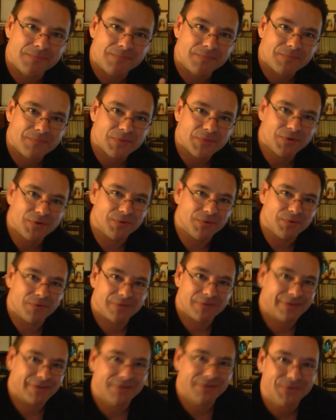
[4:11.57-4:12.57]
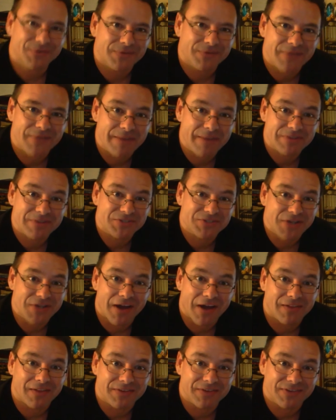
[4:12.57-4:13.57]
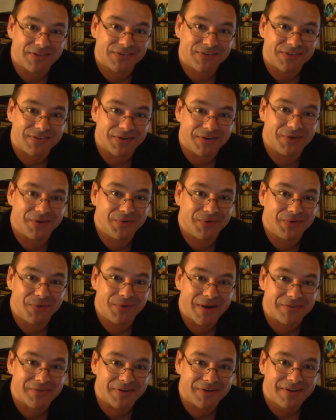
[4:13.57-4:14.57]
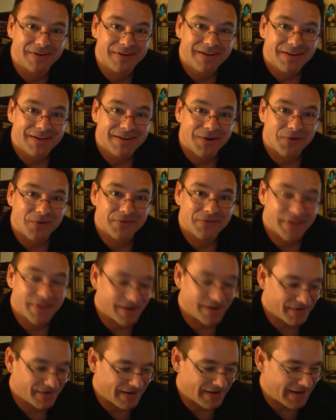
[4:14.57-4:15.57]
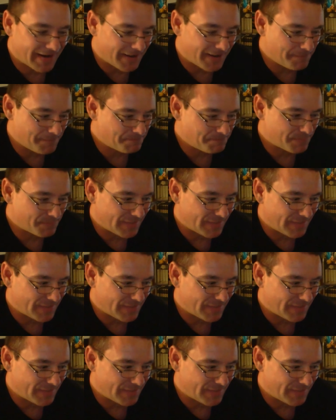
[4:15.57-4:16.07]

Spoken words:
who's the famous geologist, whoever over there, and